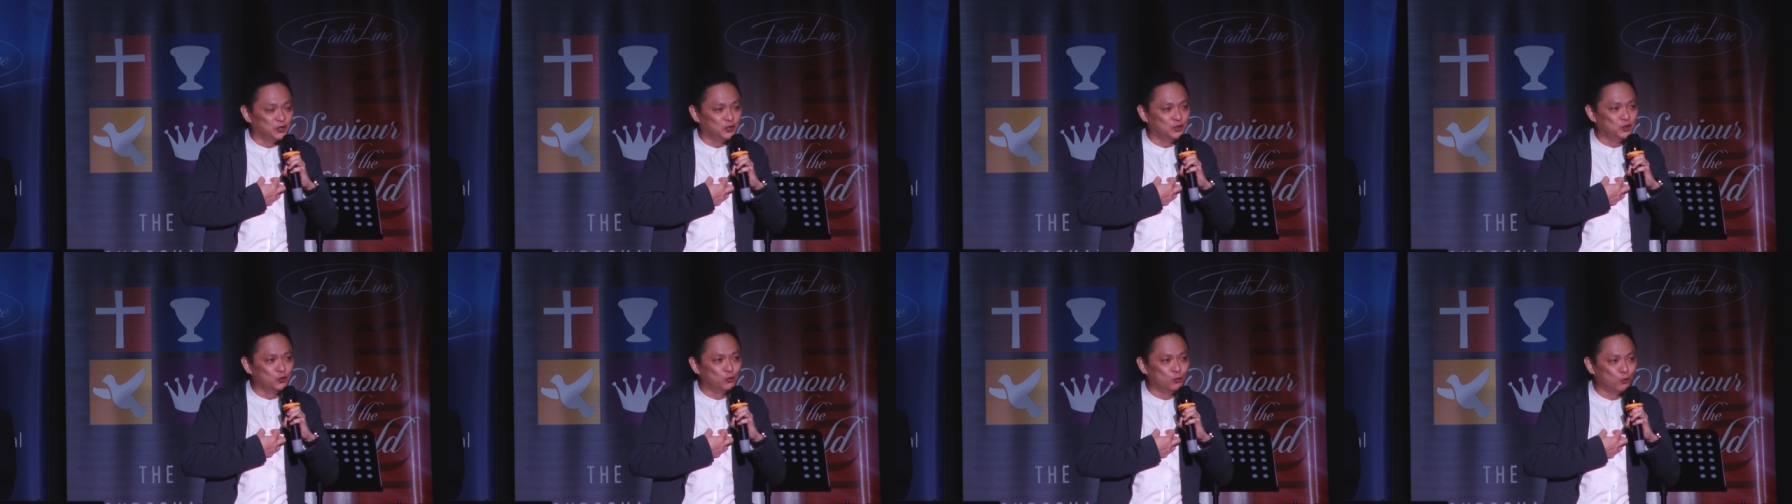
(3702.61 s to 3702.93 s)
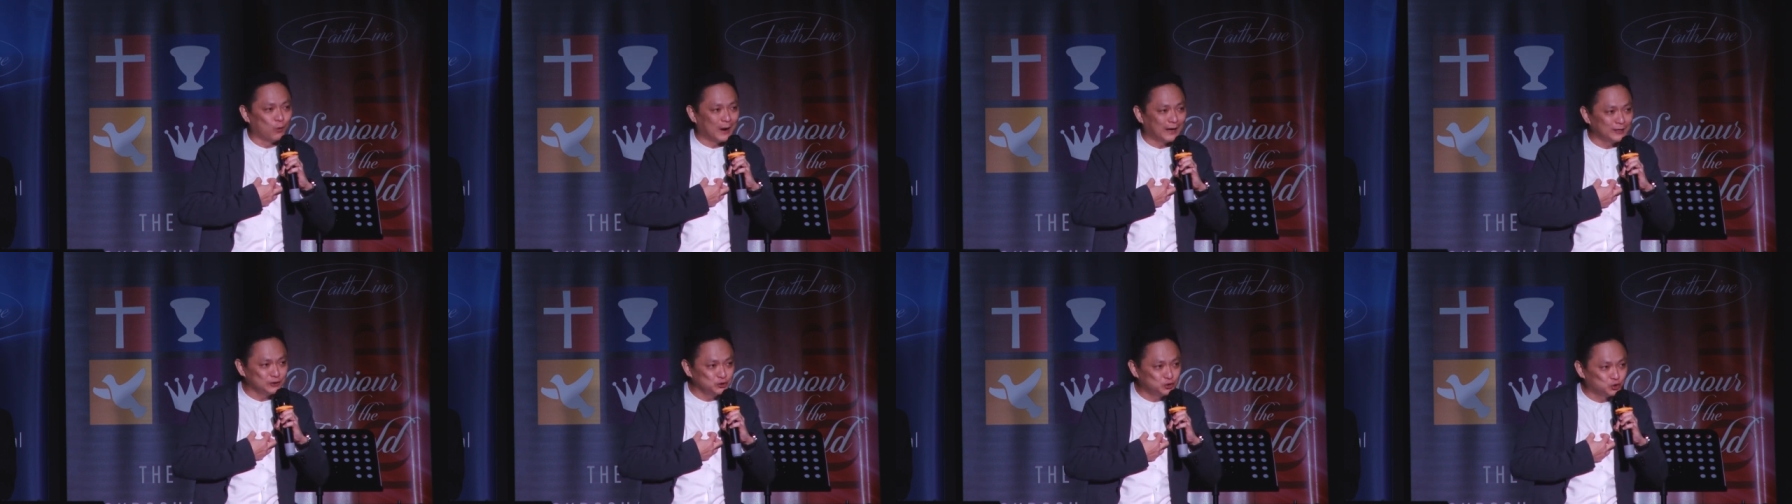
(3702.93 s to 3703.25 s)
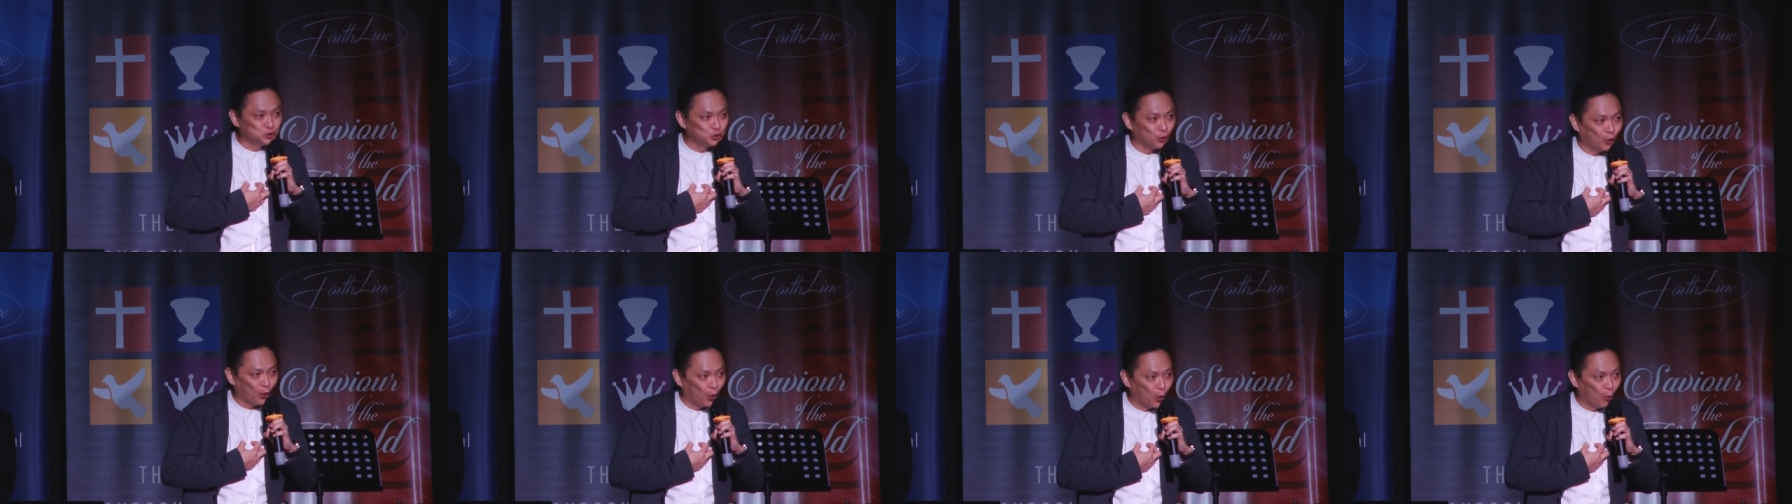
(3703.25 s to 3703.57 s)
you
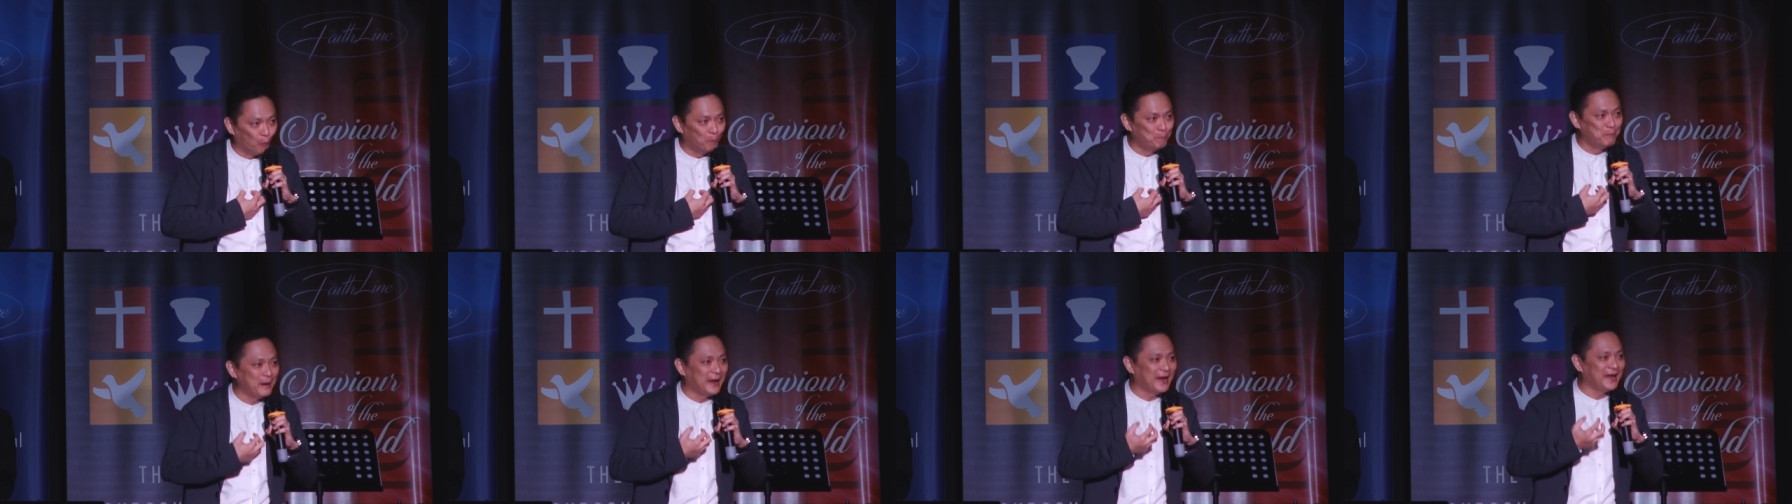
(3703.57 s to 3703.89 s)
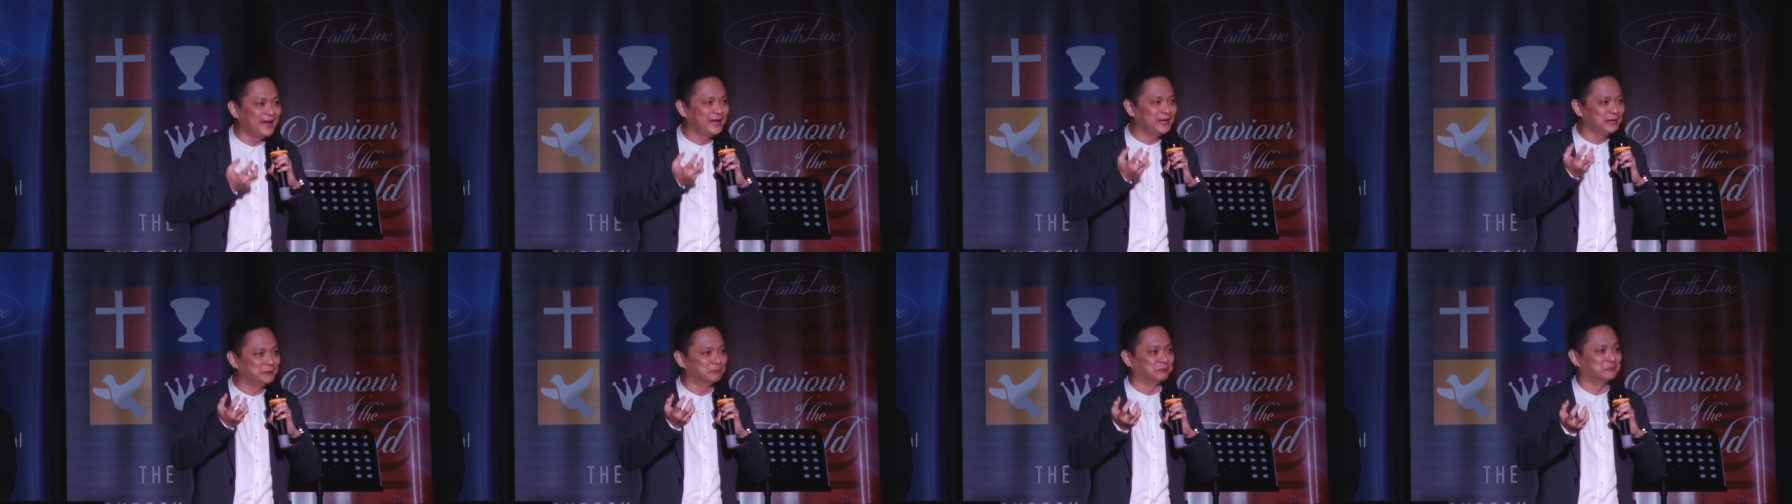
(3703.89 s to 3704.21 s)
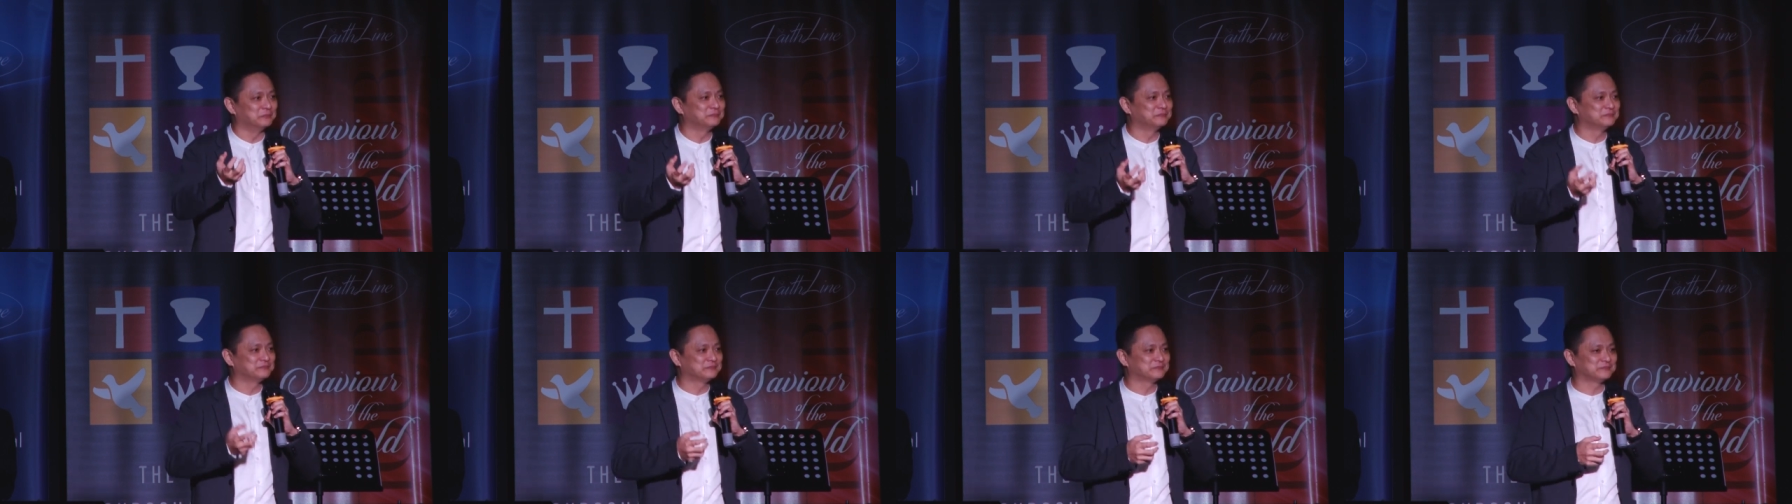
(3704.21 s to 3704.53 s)
want to obey
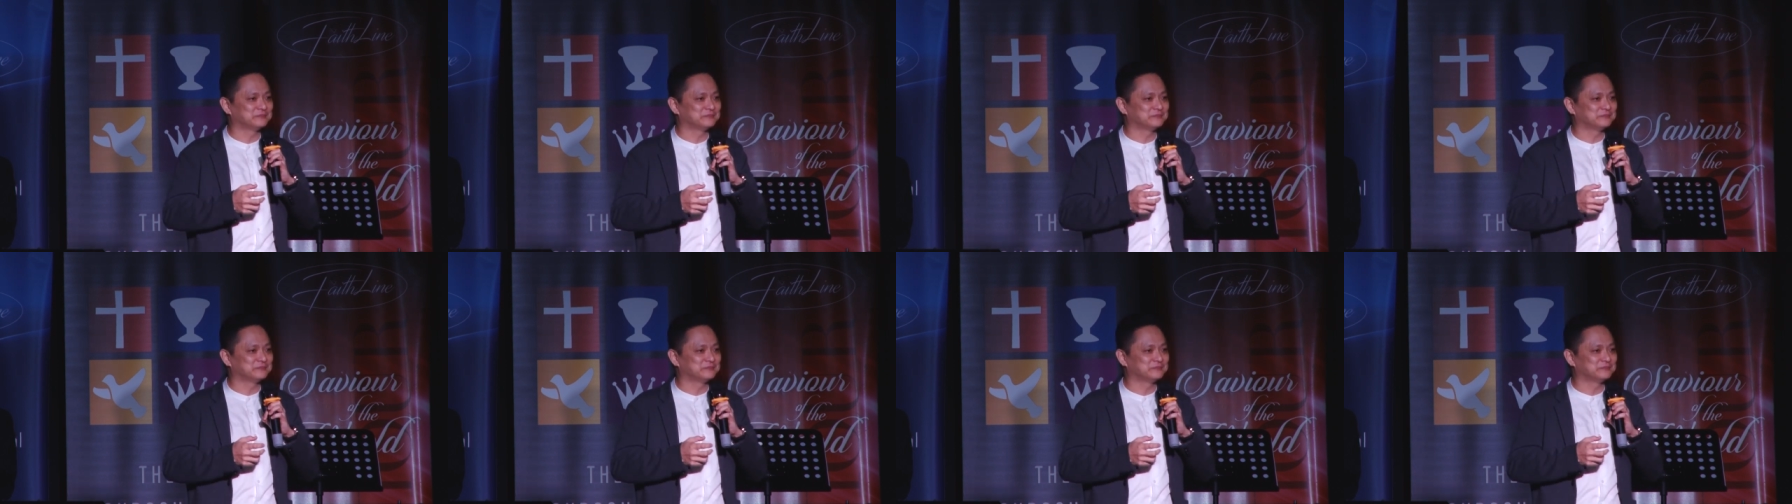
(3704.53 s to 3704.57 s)
him.